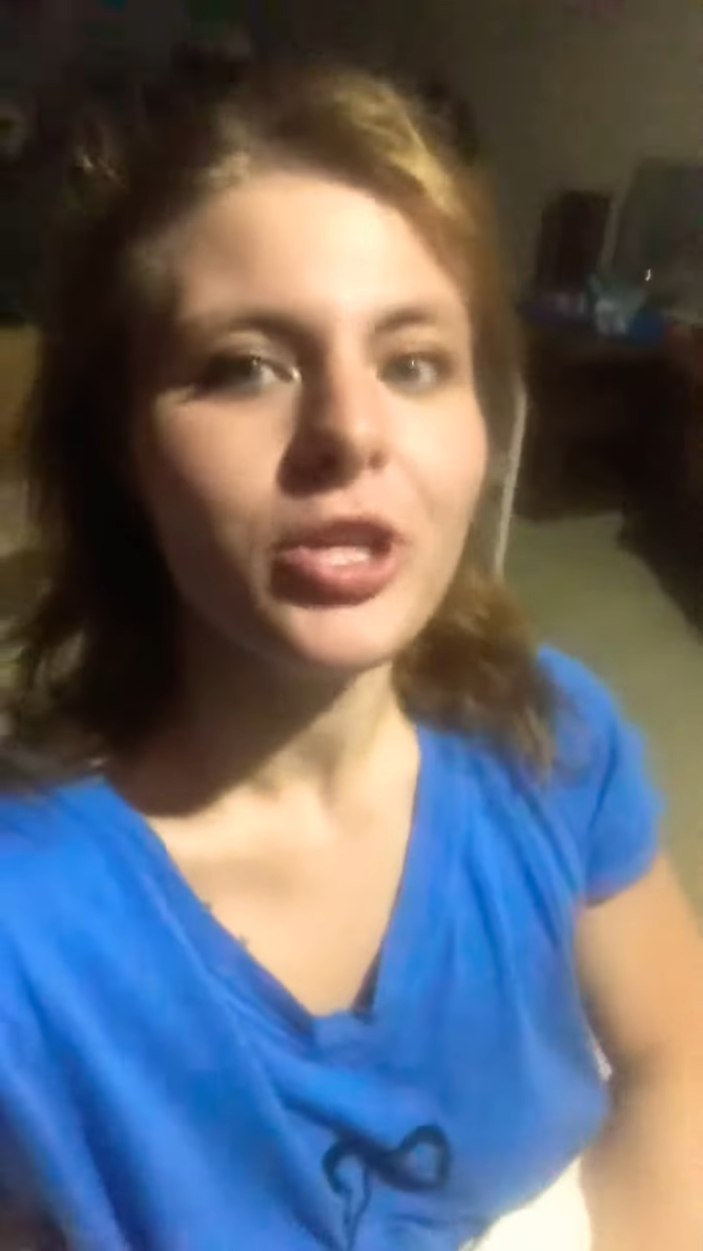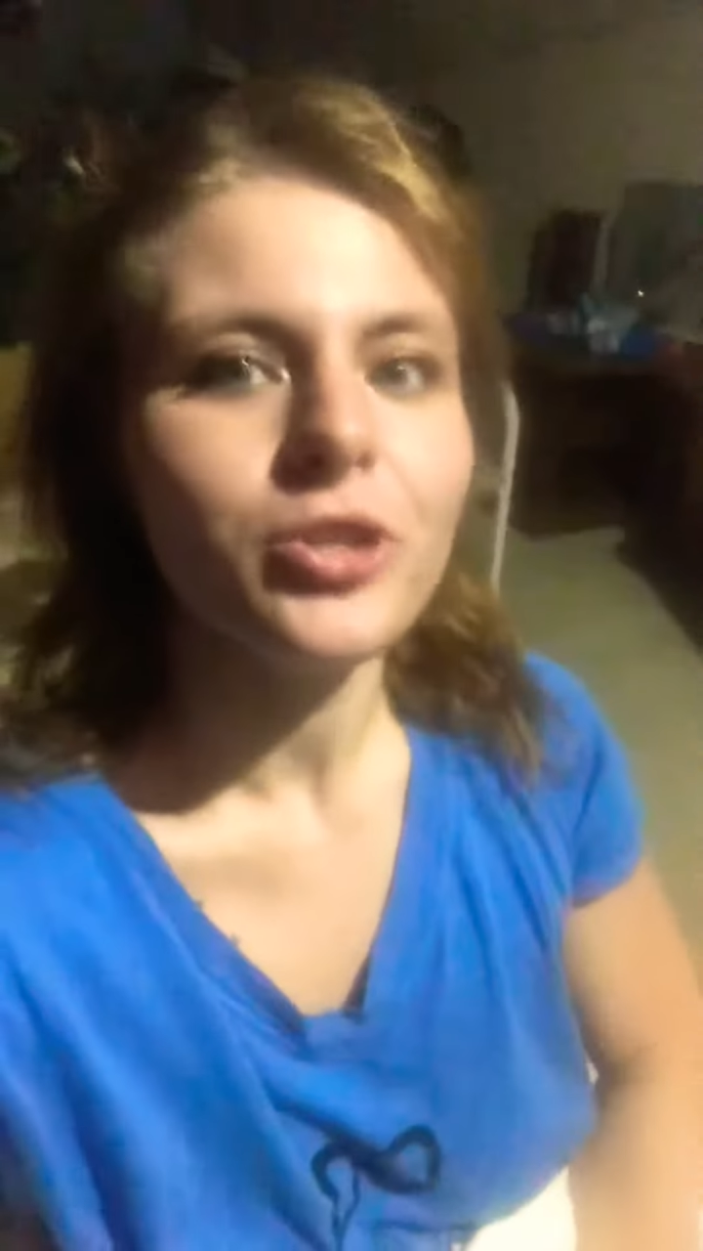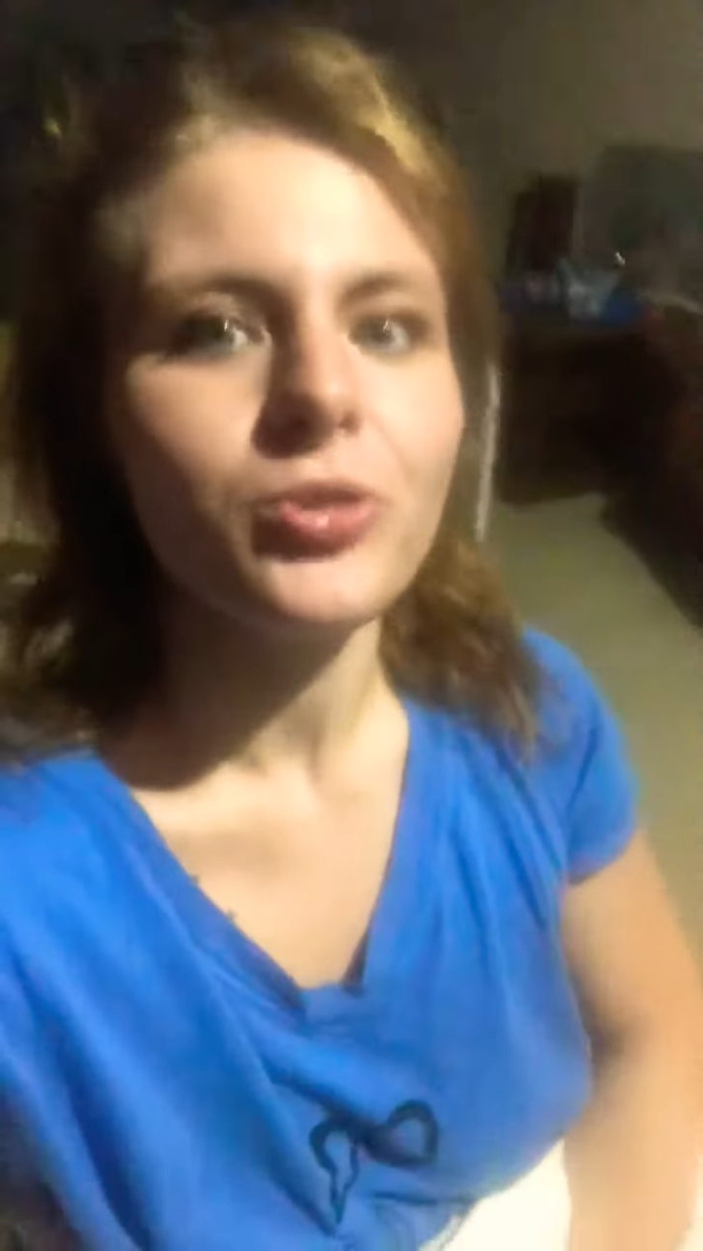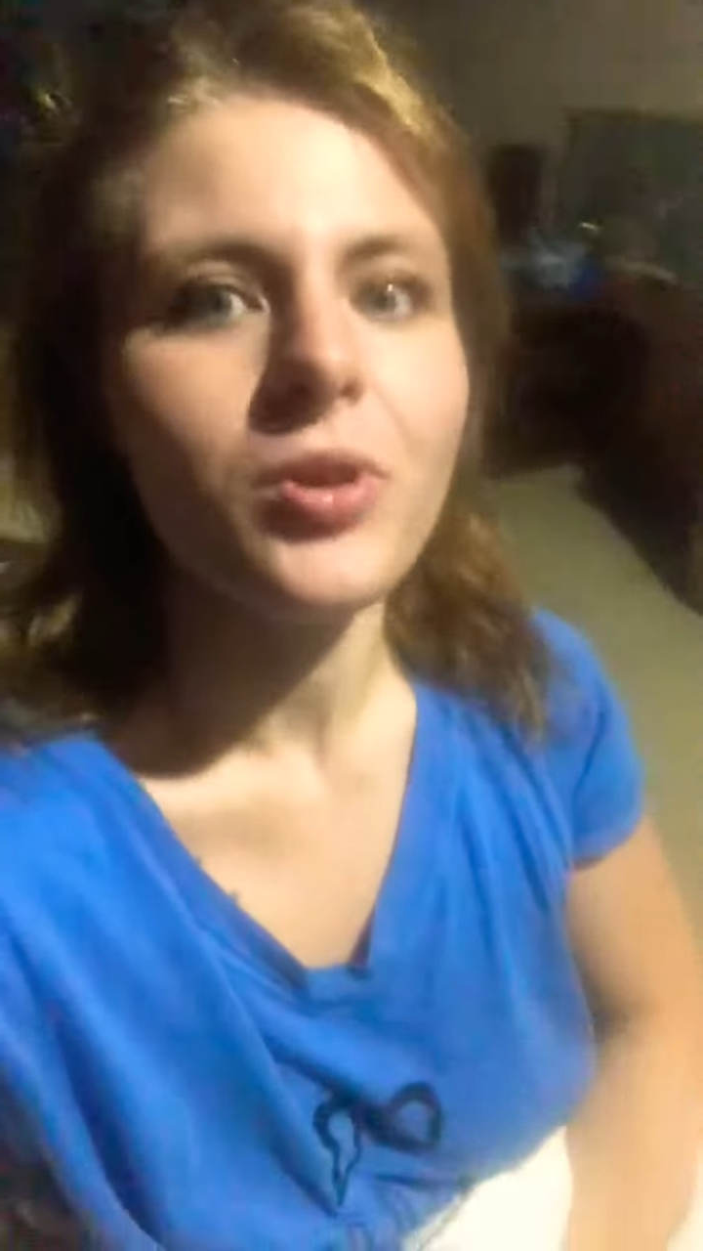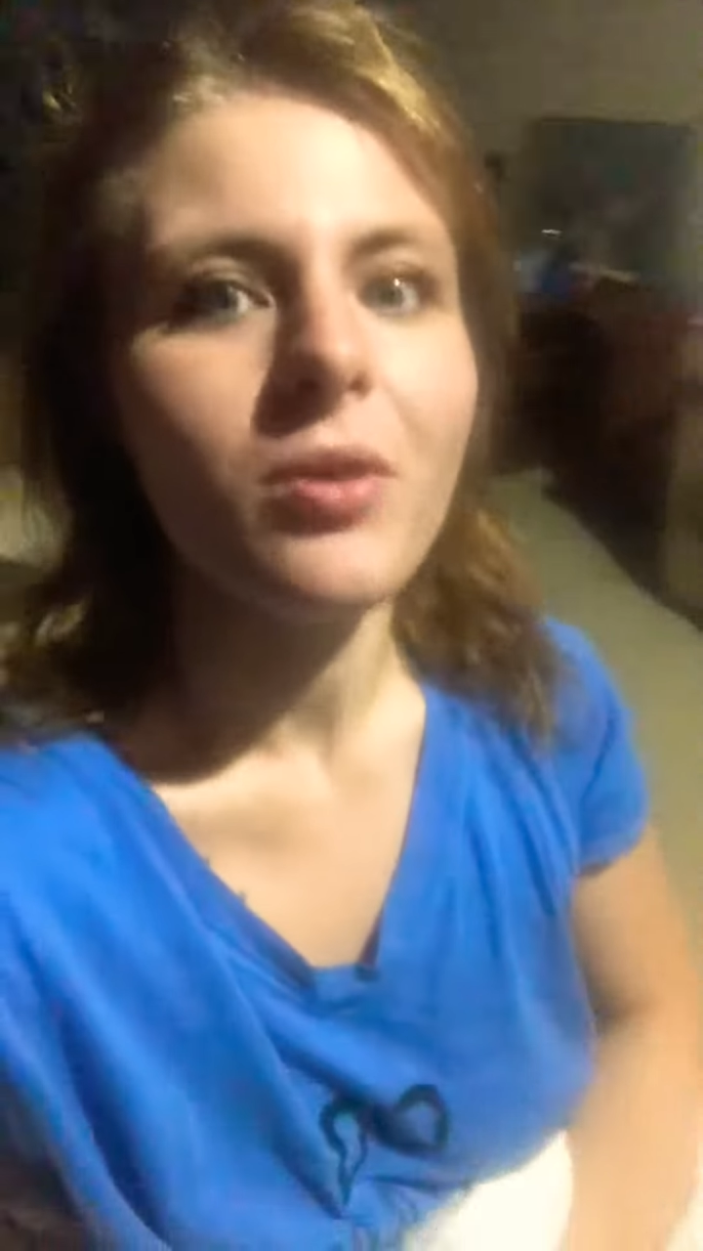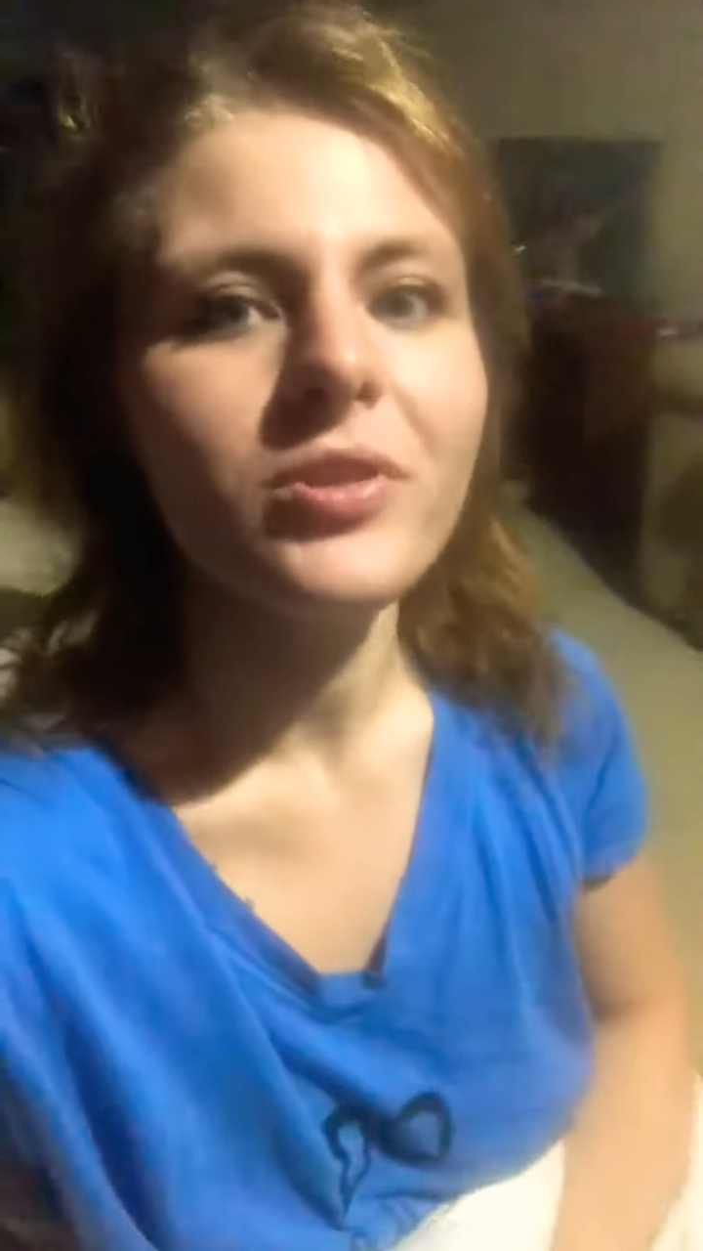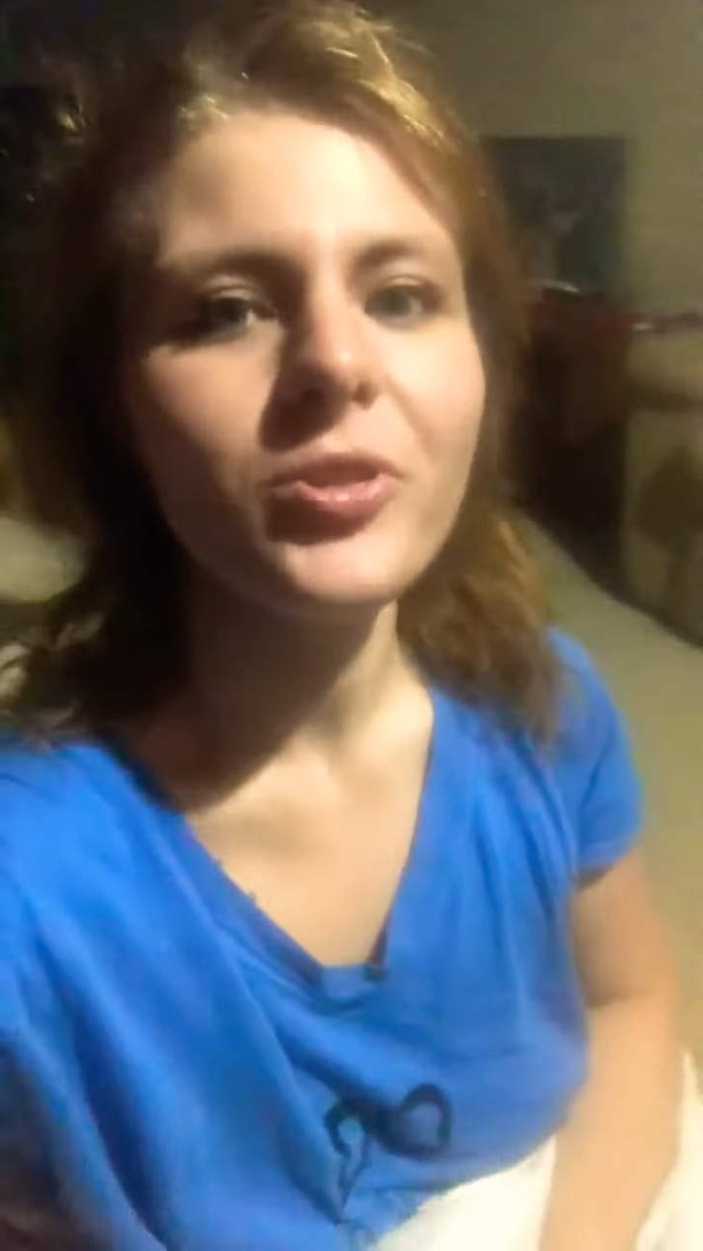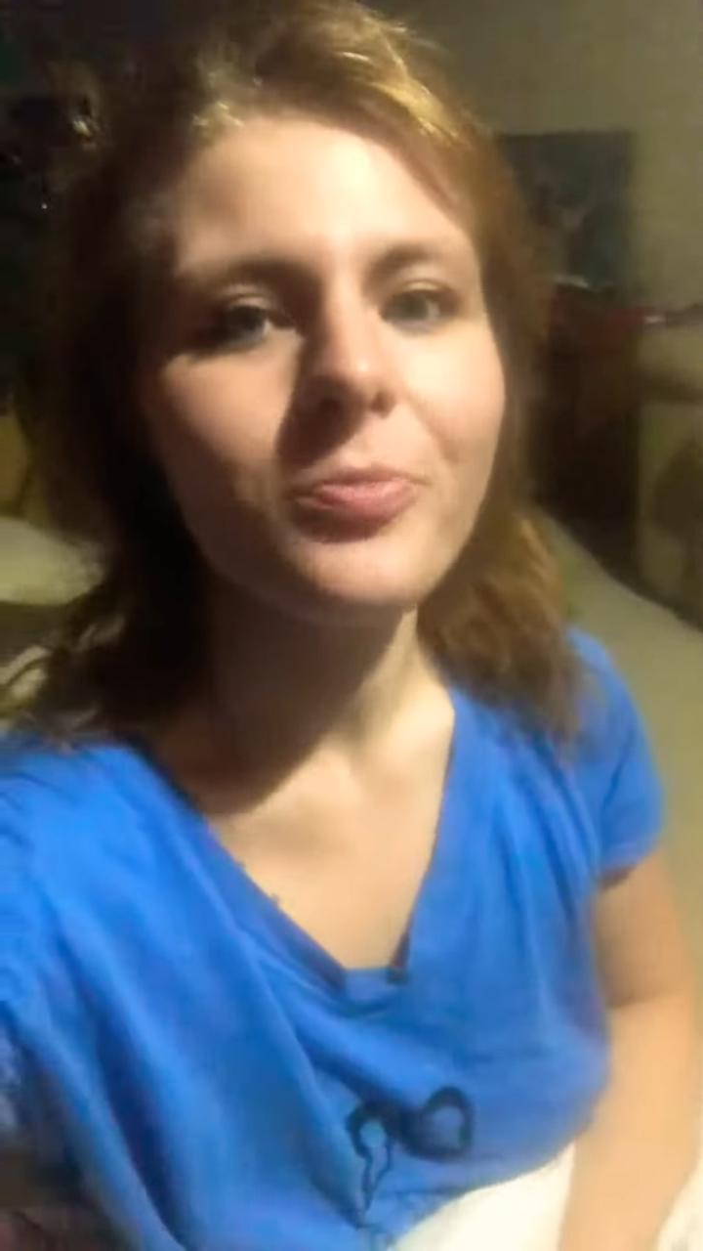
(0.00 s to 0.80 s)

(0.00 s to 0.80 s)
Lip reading: intro to